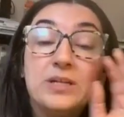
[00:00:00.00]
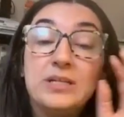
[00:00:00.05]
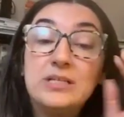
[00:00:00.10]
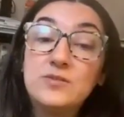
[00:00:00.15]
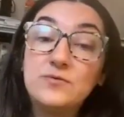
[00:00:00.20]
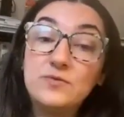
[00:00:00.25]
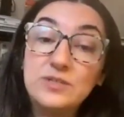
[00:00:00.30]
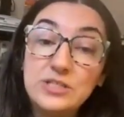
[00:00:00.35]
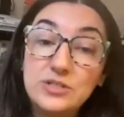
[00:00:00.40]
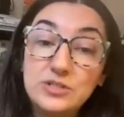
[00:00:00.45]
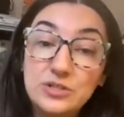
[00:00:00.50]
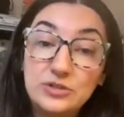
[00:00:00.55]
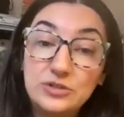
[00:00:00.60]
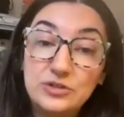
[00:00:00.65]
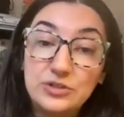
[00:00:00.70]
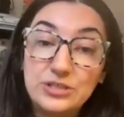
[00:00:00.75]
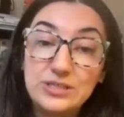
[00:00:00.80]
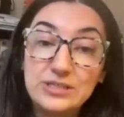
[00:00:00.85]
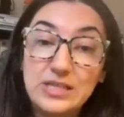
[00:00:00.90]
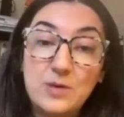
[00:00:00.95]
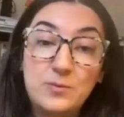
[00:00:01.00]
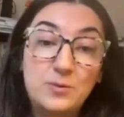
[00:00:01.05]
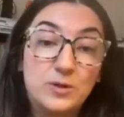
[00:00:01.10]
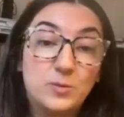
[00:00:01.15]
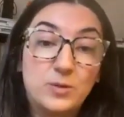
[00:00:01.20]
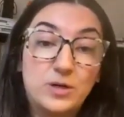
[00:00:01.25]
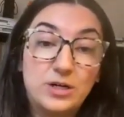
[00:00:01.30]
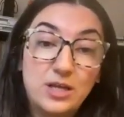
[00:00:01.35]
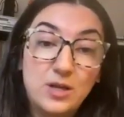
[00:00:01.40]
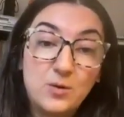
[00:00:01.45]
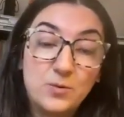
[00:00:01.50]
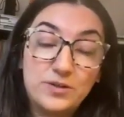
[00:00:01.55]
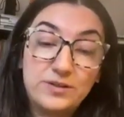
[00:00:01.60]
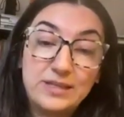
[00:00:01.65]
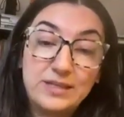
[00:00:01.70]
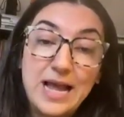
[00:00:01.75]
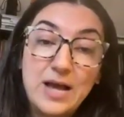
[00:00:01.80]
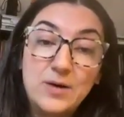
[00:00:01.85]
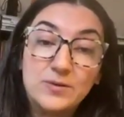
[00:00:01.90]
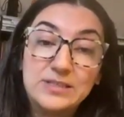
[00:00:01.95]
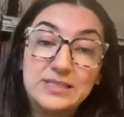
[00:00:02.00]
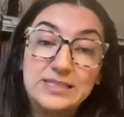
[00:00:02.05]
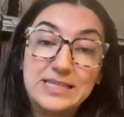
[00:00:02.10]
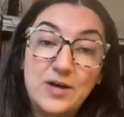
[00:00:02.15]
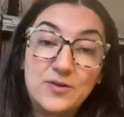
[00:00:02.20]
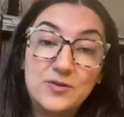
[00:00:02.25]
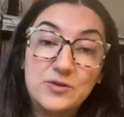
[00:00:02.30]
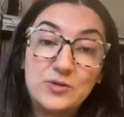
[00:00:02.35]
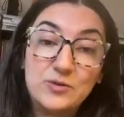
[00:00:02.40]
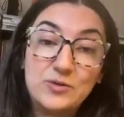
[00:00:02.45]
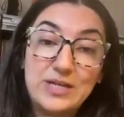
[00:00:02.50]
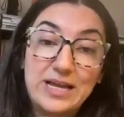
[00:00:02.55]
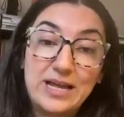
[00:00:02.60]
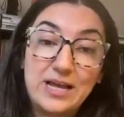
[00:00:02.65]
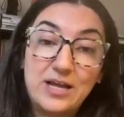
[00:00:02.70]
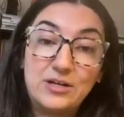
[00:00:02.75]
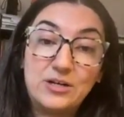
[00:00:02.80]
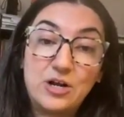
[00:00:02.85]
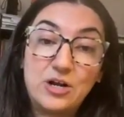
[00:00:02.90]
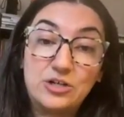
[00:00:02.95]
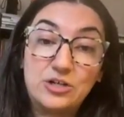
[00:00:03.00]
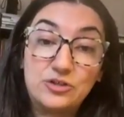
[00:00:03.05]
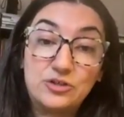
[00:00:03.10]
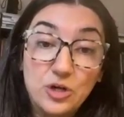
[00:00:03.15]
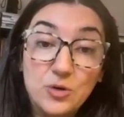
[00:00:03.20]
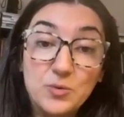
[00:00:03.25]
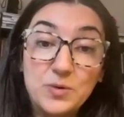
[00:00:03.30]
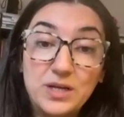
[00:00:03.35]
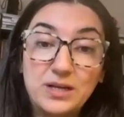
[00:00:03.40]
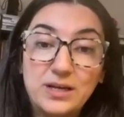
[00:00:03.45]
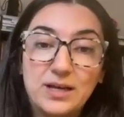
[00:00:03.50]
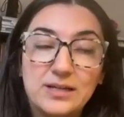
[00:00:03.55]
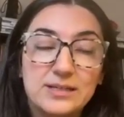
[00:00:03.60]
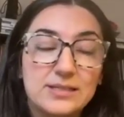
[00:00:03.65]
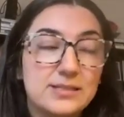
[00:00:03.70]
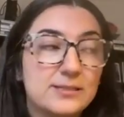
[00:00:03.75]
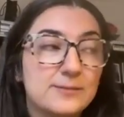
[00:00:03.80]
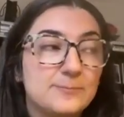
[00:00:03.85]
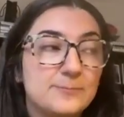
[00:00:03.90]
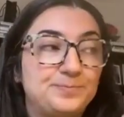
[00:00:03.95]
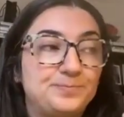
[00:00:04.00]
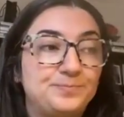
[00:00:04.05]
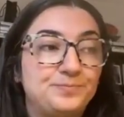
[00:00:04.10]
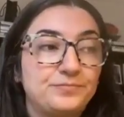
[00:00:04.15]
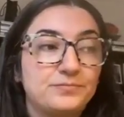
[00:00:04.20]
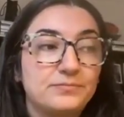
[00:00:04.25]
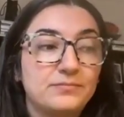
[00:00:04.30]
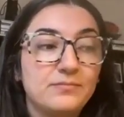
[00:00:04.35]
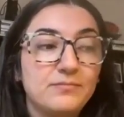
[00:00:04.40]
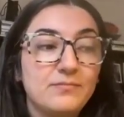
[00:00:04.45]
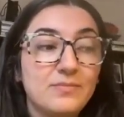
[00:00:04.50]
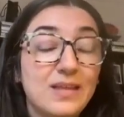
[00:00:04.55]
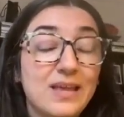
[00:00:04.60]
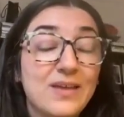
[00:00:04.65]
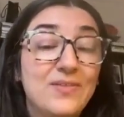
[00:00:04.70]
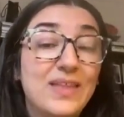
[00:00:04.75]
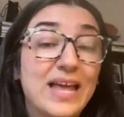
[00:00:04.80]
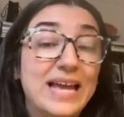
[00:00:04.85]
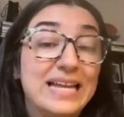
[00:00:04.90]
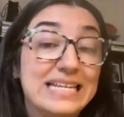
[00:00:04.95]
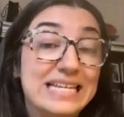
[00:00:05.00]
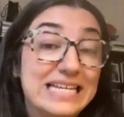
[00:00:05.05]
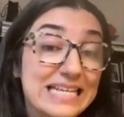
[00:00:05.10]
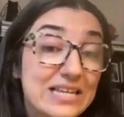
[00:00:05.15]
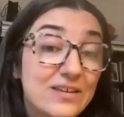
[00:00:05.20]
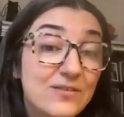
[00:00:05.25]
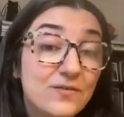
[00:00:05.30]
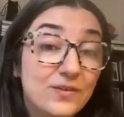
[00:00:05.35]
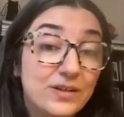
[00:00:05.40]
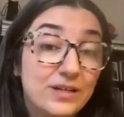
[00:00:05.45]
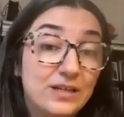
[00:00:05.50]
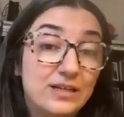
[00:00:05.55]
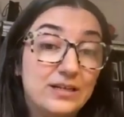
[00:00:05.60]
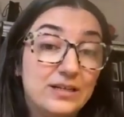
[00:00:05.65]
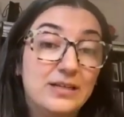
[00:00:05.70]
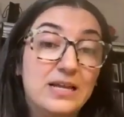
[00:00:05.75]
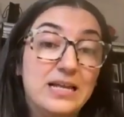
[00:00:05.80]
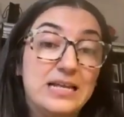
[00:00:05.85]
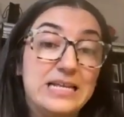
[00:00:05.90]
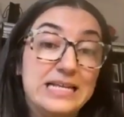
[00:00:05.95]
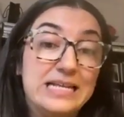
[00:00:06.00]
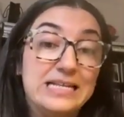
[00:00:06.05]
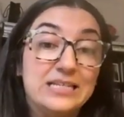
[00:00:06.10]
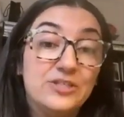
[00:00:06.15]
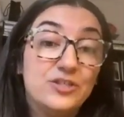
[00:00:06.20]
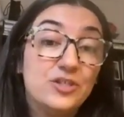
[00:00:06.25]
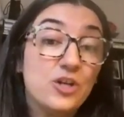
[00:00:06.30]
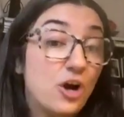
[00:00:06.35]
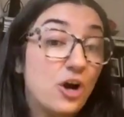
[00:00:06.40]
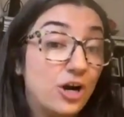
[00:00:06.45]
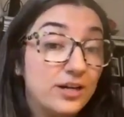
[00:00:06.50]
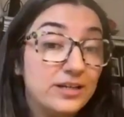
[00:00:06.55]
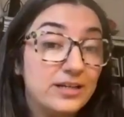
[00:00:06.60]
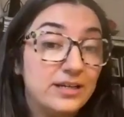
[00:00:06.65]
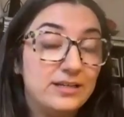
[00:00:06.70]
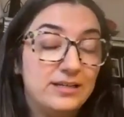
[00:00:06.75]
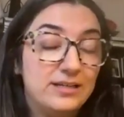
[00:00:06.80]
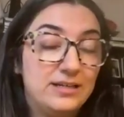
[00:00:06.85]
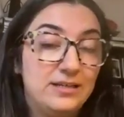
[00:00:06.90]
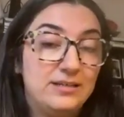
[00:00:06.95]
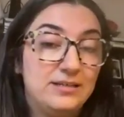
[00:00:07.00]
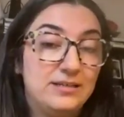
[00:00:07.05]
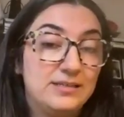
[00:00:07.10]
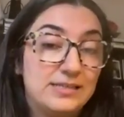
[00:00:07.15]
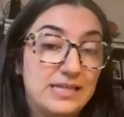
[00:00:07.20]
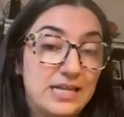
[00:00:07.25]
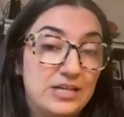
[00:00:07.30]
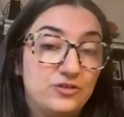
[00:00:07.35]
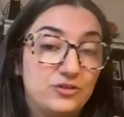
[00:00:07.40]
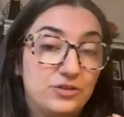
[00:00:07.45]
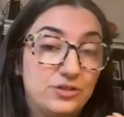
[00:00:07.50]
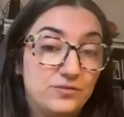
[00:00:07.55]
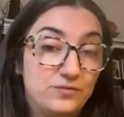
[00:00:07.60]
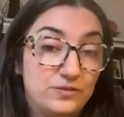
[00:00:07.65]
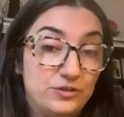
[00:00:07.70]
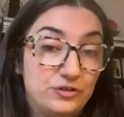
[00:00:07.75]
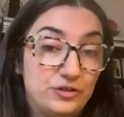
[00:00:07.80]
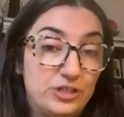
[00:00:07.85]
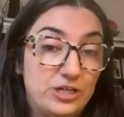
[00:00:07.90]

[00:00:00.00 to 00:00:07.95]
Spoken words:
But as researchers that we're working with now in South Sudan are showing us, that even in a targeted sanctions